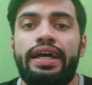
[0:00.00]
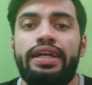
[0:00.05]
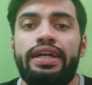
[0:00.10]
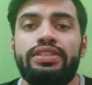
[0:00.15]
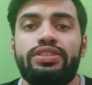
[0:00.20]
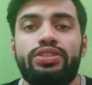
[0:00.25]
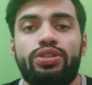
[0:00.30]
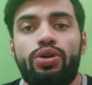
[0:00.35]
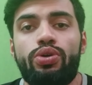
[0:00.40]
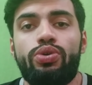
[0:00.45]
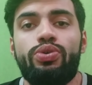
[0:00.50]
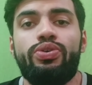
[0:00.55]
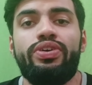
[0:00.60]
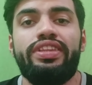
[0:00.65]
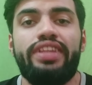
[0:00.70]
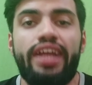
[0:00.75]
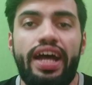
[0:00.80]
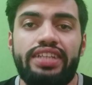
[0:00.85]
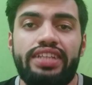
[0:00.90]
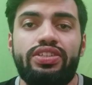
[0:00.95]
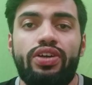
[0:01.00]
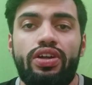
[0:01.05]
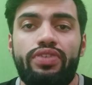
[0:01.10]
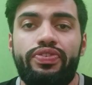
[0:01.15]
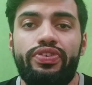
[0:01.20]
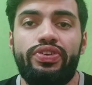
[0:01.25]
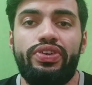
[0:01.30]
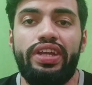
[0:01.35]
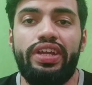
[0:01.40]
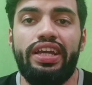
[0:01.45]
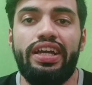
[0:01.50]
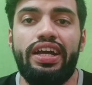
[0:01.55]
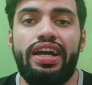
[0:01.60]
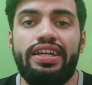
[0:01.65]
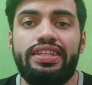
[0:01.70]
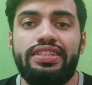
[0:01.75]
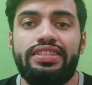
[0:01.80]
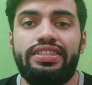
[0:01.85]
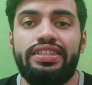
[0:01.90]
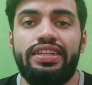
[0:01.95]
So that's all for today,
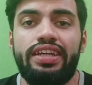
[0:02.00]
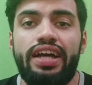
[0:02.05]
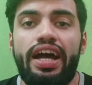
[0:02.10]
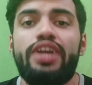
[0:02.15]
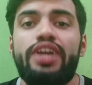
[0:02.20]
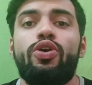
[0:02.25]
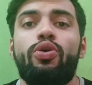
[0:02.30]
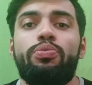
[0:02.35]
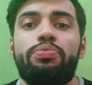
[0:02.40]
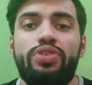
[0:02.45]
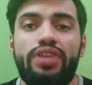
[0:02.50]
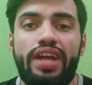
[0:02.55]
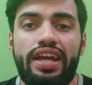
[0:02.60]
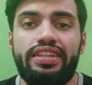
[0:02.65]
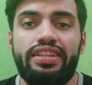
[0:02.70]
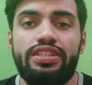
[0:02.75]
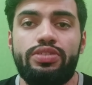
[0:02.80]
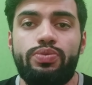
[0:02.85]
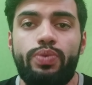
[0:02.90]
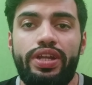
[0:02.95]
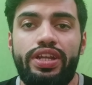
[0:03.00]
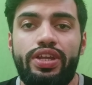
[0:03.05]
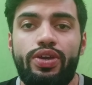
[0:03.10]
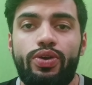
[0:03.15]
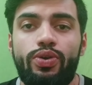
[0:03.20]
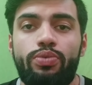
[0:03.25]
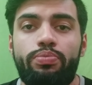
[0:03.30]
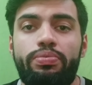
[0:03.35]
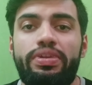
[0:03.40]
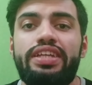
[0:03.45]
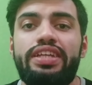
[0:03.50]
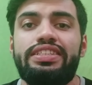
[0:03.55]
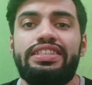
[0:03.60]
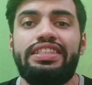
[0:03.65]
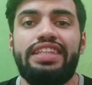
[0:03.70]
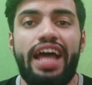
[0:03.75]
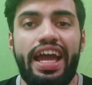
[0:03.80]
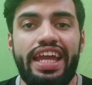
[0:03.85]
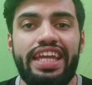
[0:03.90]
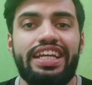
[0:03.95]
guys. I hope you like this video. Please
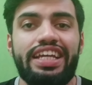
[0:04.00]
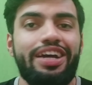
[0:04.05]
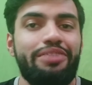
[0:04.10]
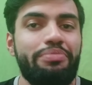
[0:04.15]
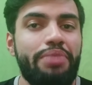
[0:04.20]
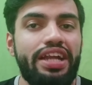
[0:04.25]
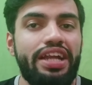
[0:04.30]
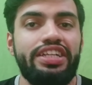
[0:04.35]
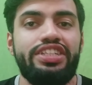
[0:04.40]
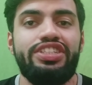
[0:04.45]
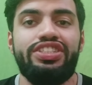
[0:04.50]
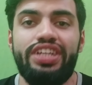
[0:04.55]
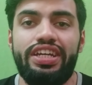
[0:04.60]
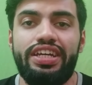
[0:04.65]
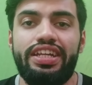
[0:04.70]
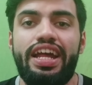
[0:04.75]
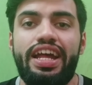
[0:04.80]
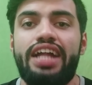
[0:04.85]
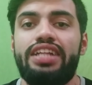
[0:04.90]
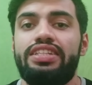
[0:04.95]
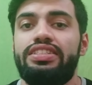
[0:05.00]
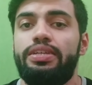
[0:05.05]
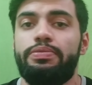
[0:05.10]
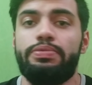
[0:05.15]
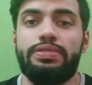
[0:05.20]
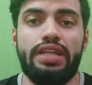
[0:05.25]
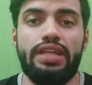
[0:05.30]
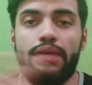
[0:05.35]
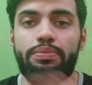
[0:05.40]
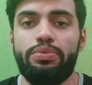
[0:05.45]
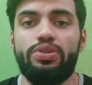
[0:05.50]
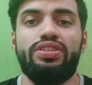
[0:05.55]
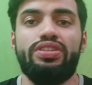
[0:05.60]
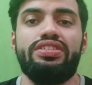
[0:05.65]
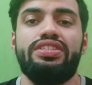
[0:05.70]
like, comment, share and subscribe to the